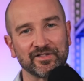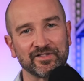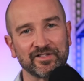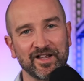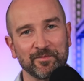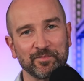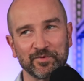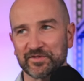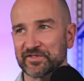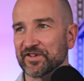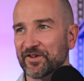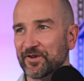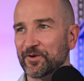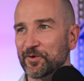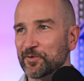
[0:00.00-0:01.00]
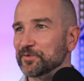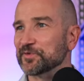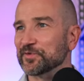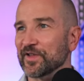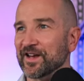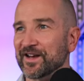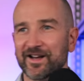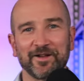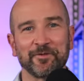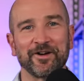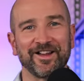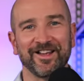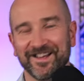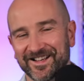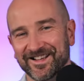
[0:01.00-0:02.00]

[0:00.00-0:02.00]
examples. Who would do that anyway?